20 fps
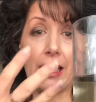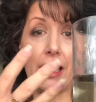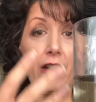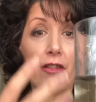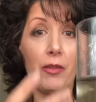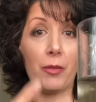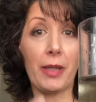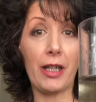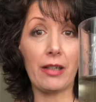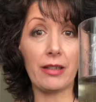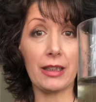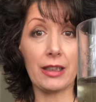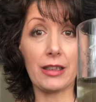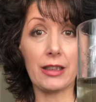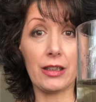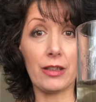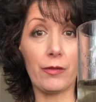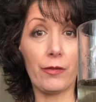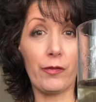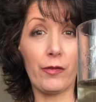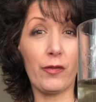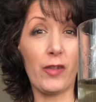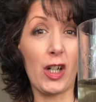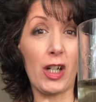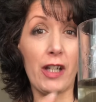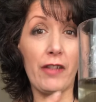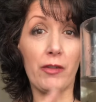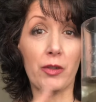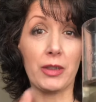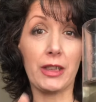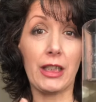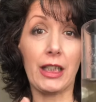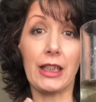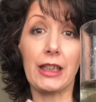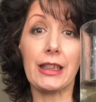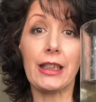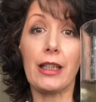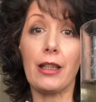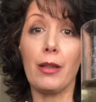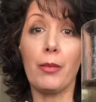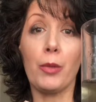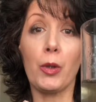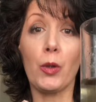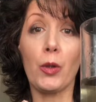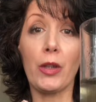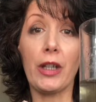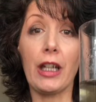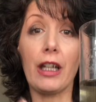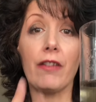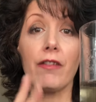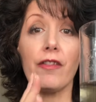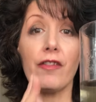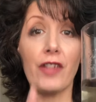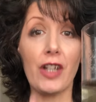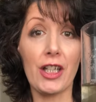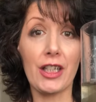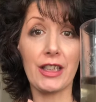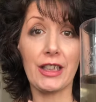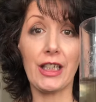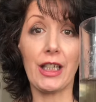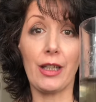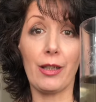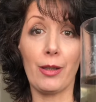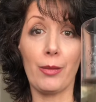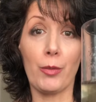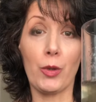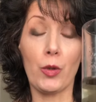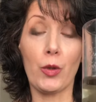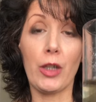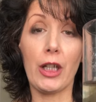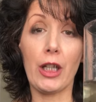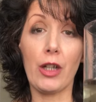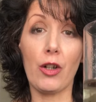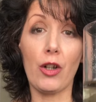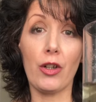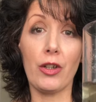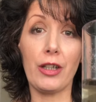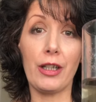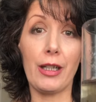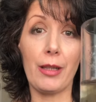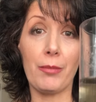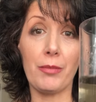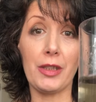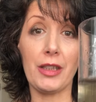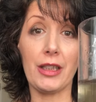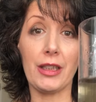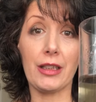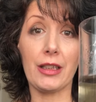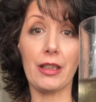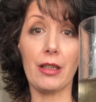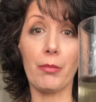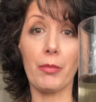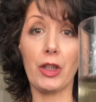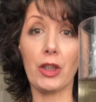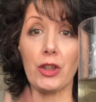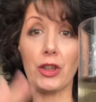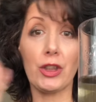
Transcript: I have about 5 or 6 in the morning, first thing in the morning on an empty stomach.